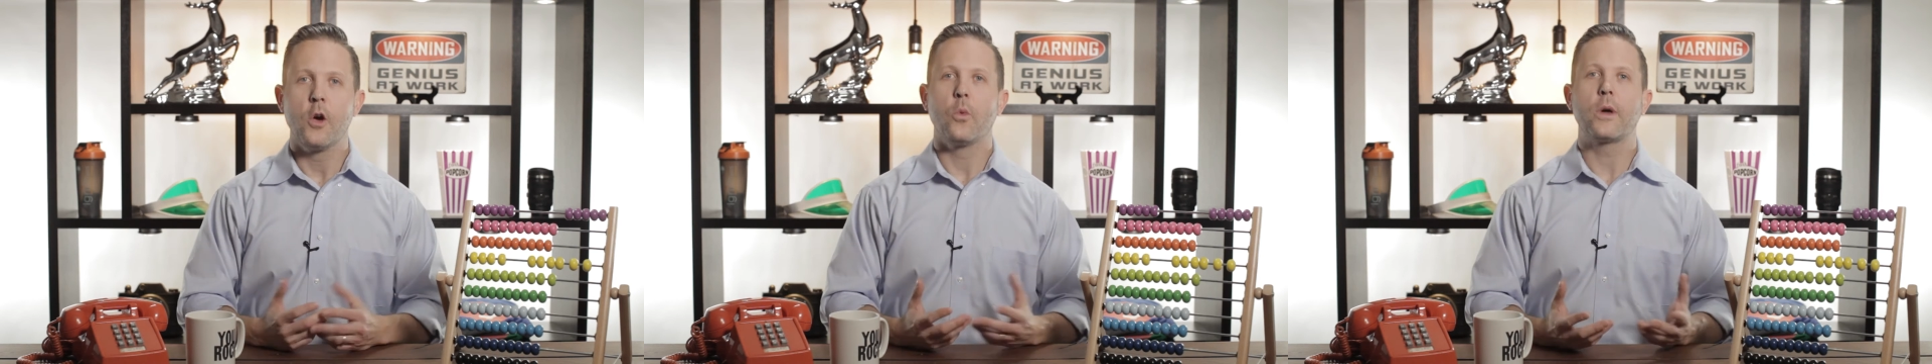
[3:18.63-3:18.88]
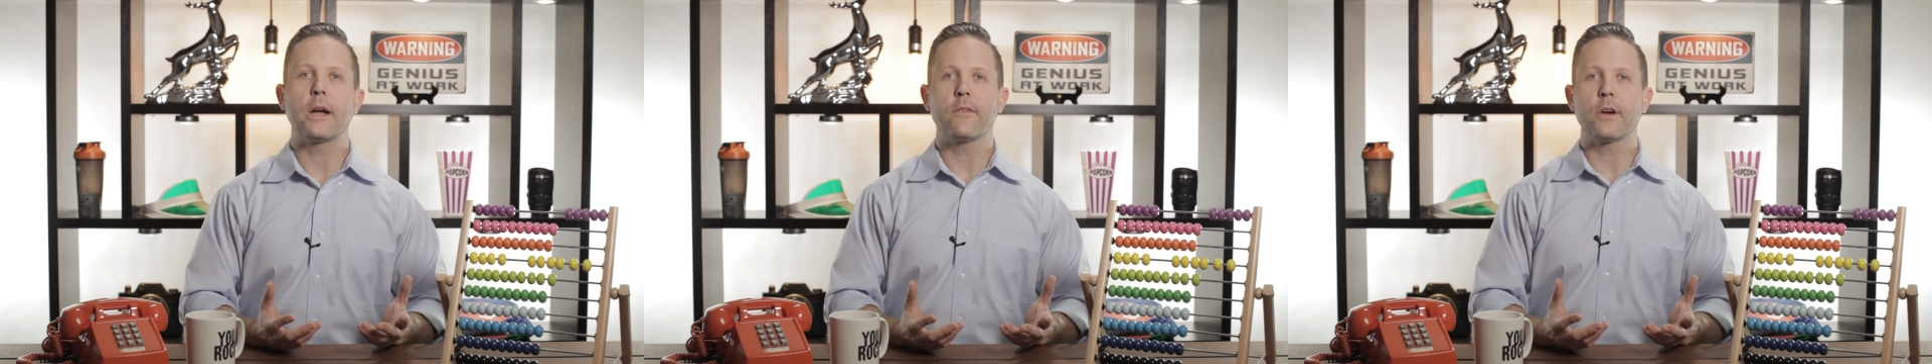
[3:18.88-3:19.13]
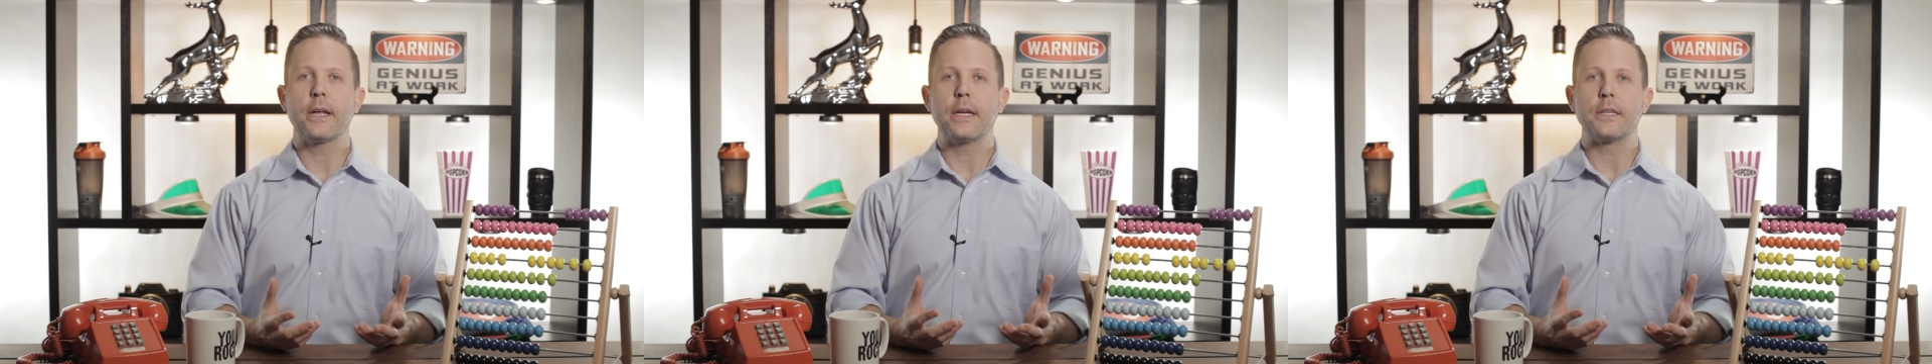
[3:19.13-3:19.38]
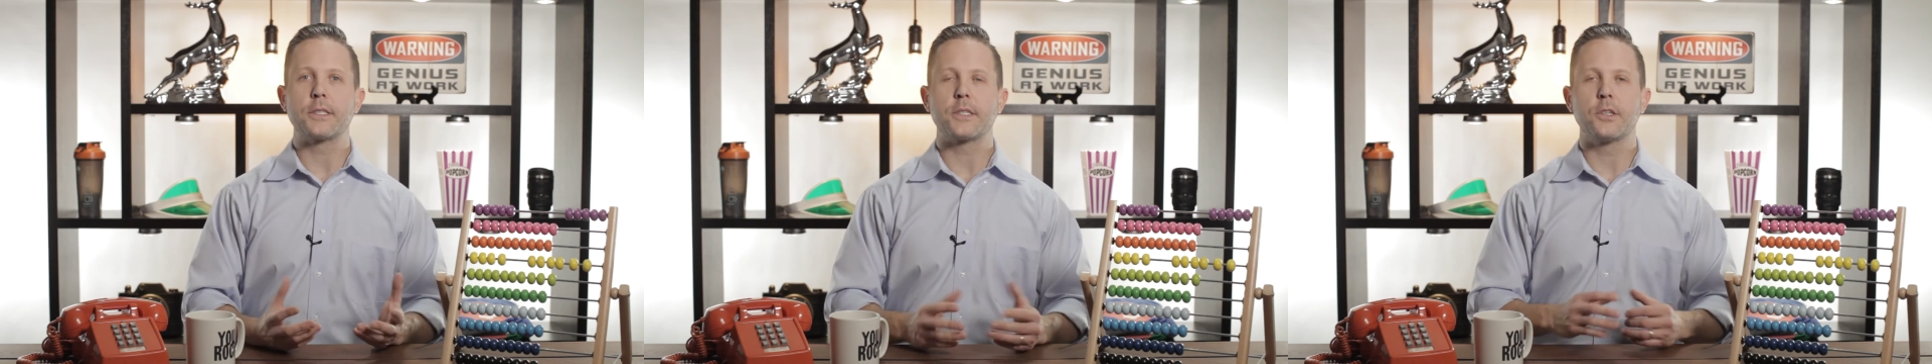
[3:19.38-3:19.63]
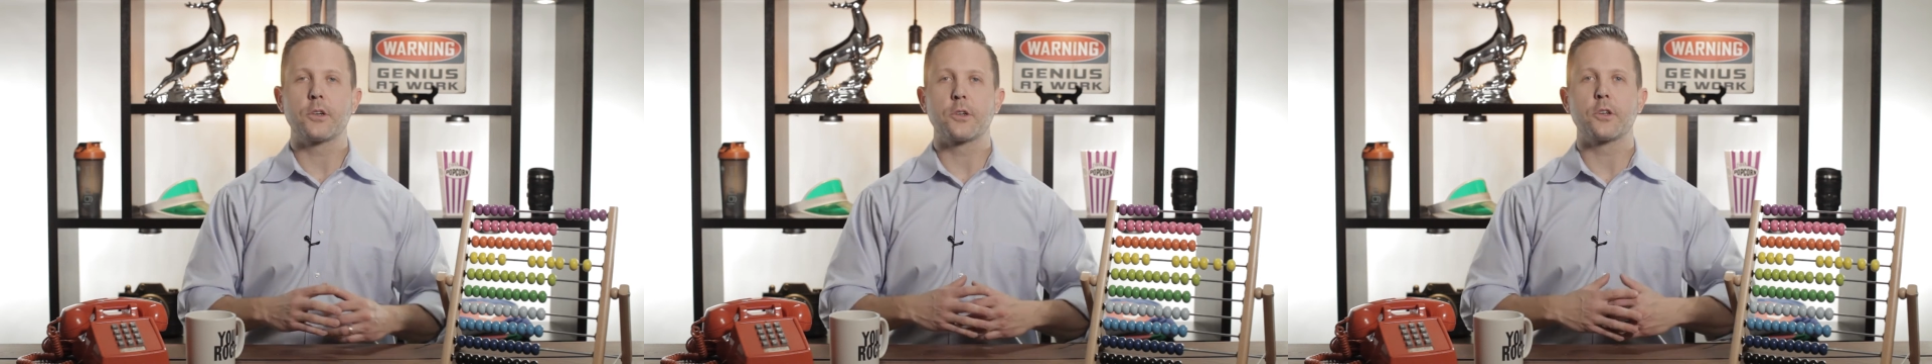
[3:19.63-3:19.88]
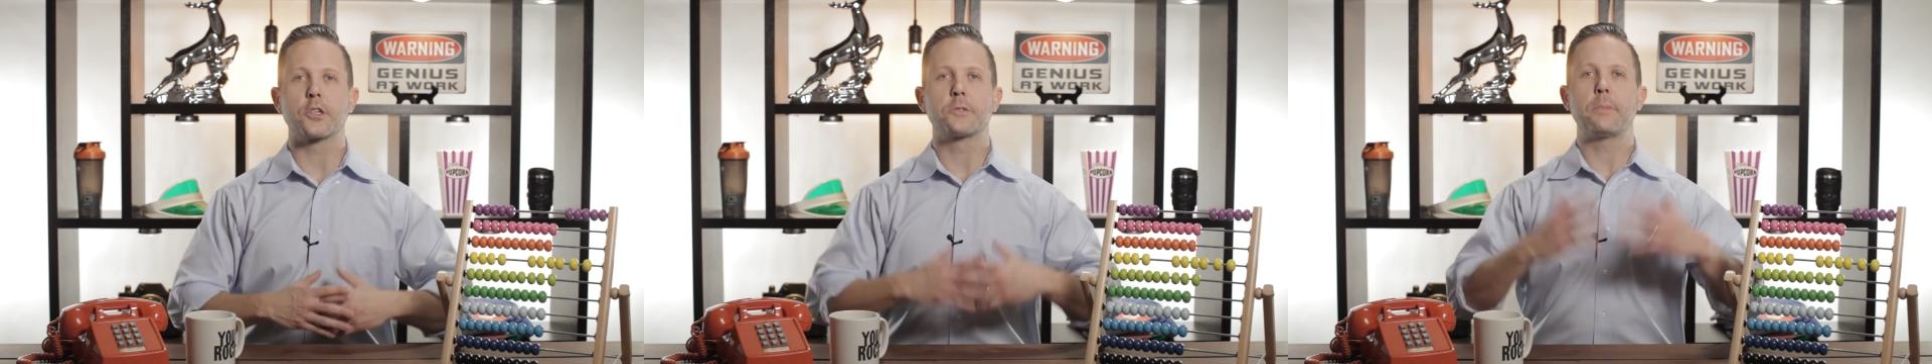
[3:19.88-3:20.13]
Whatever it is,
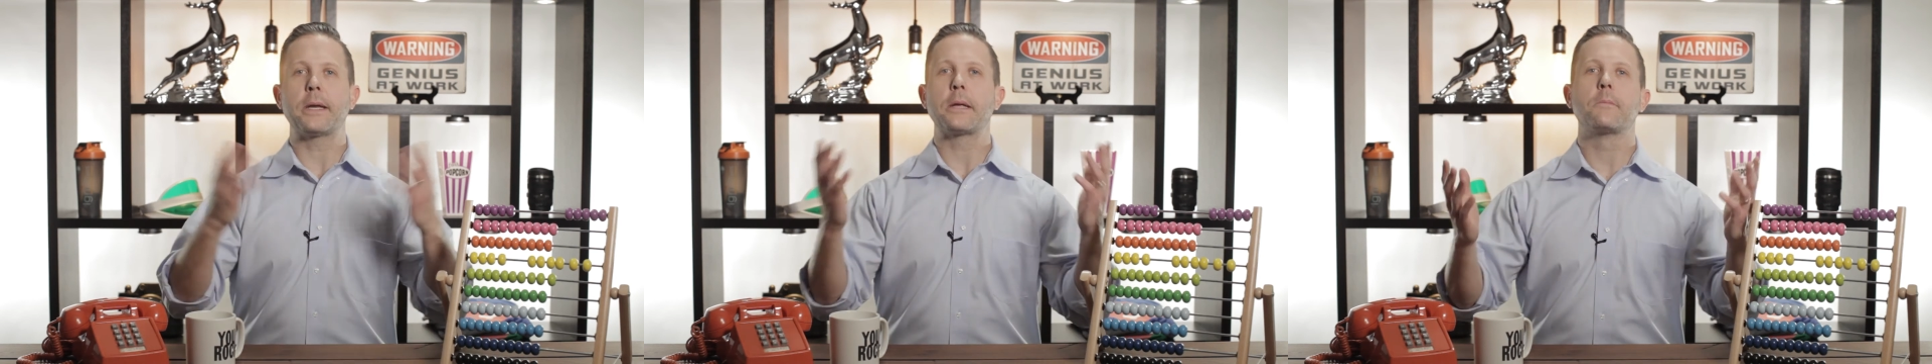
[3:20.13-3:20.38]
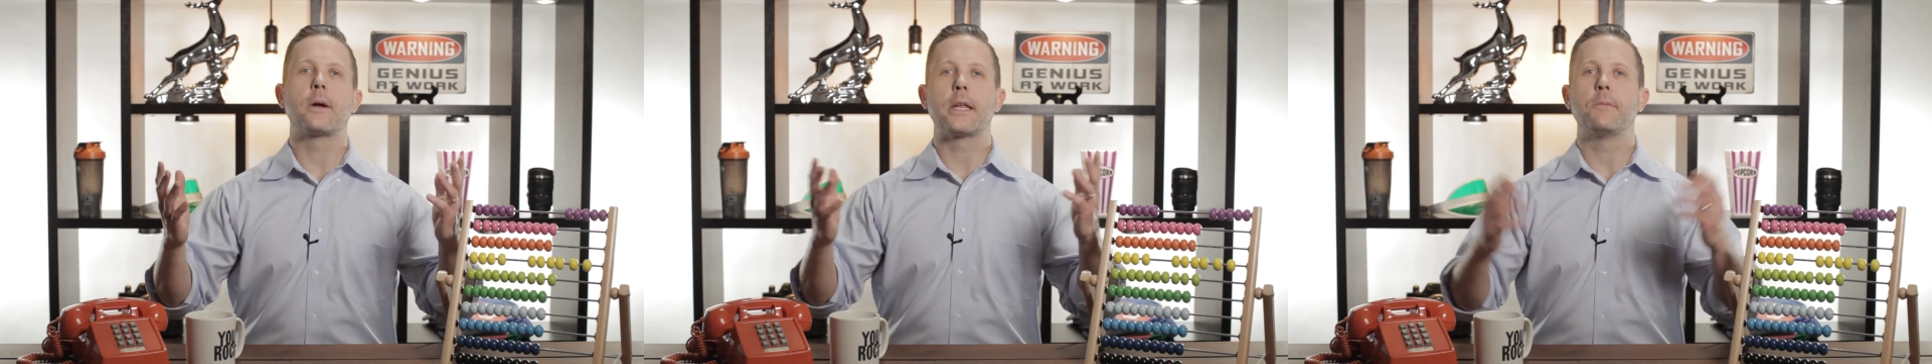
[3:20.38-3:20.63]
you're spending money